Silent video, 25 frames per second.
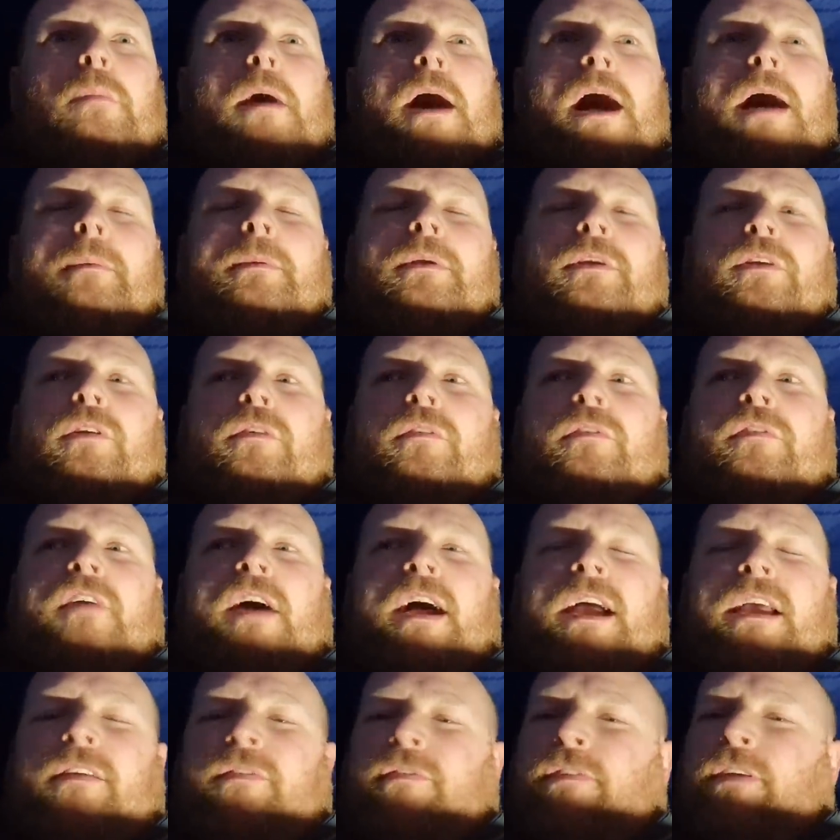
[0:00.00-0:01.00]
barbecue
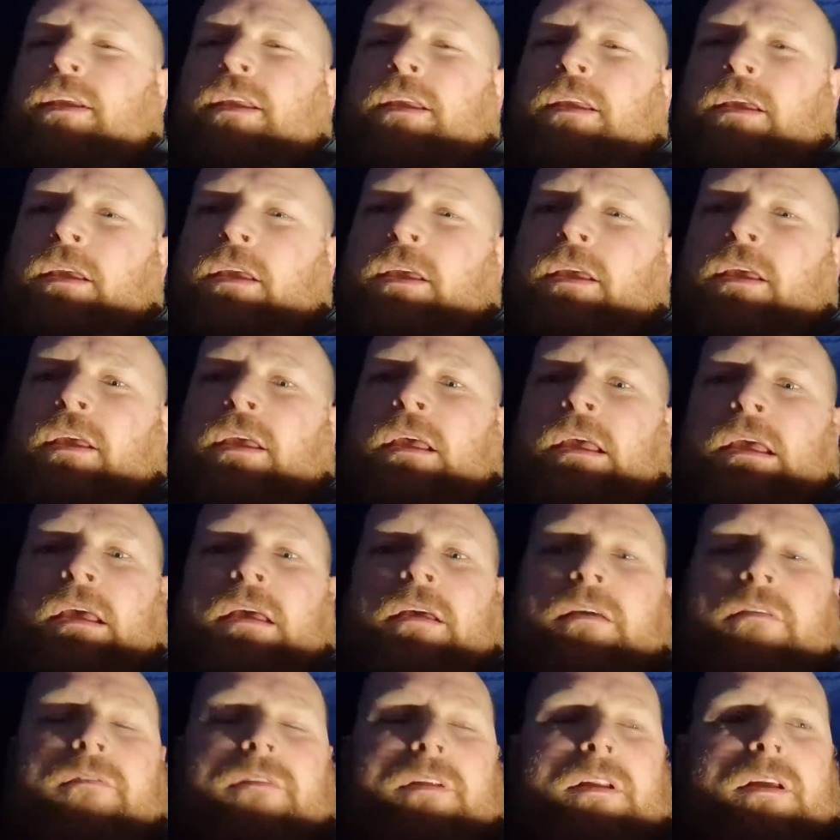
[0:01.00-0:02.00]
fire thing,
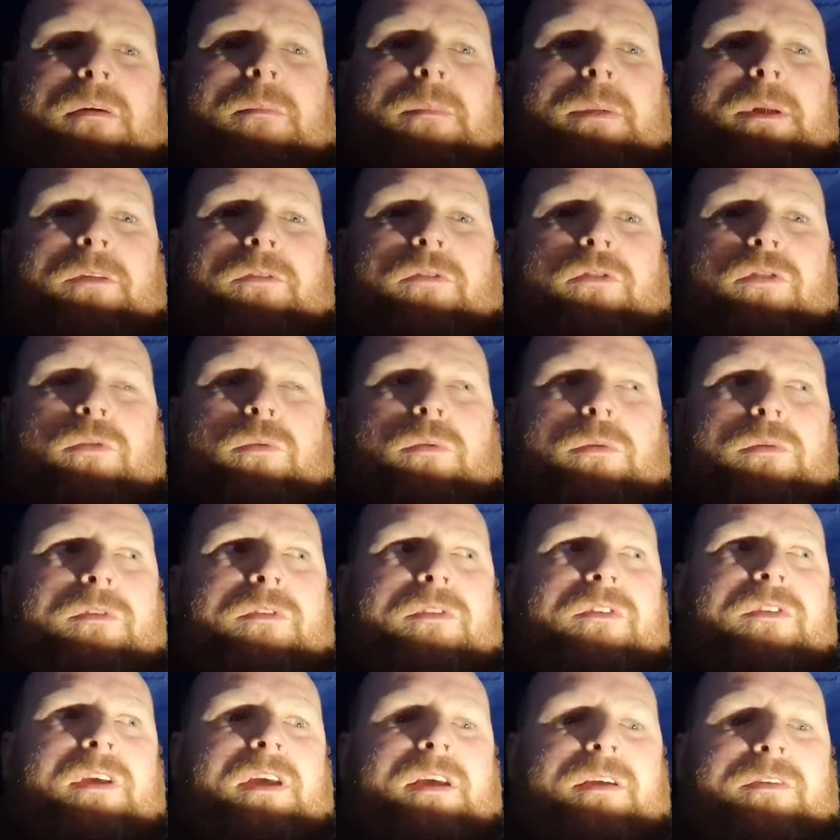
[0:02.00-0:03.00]
I think that'll be too
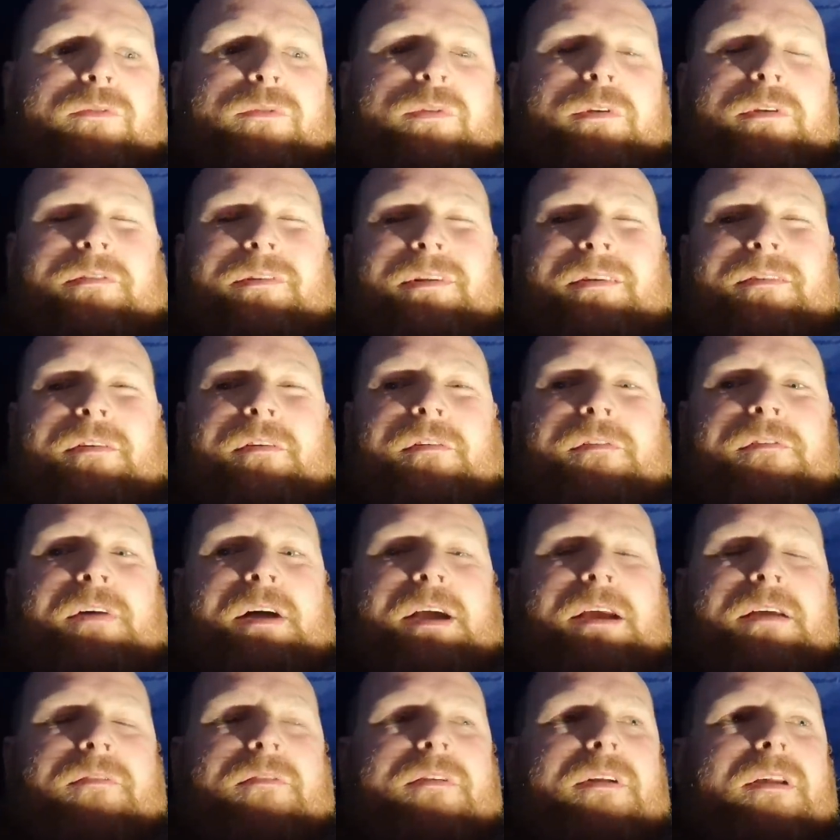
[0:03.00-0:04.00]
unsafe to even have a
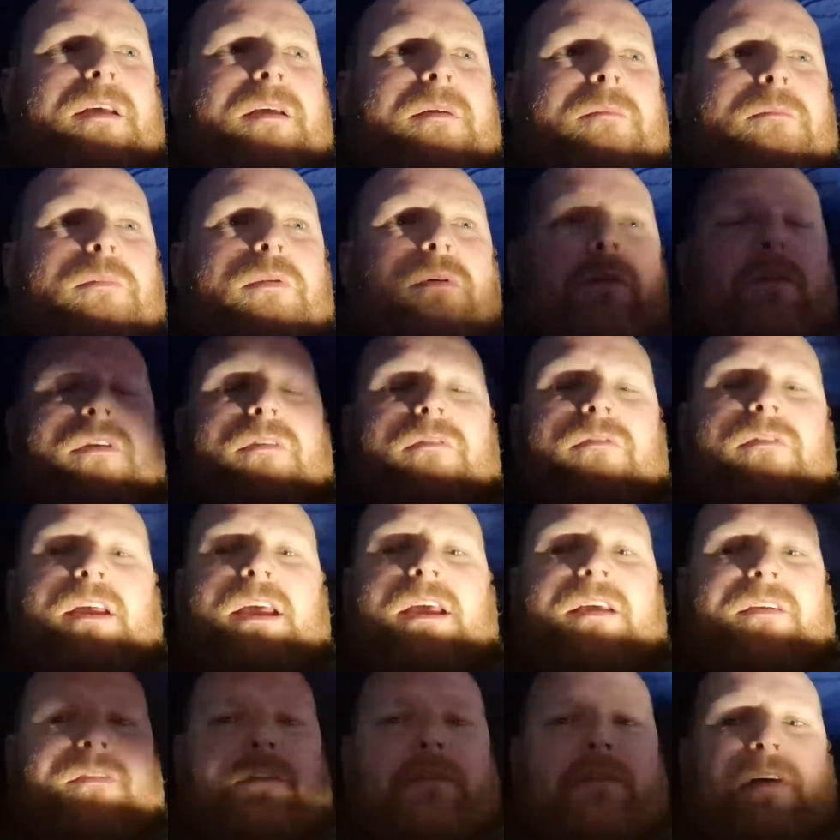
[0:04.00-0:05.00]
fire in it. But the
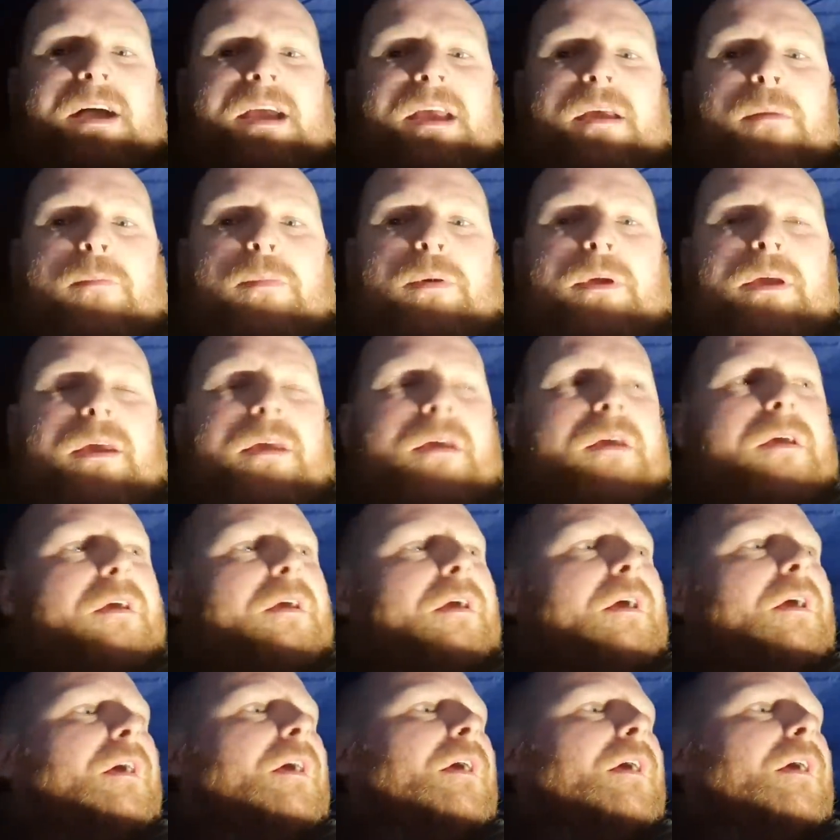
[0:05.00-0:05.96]
raised fire pit,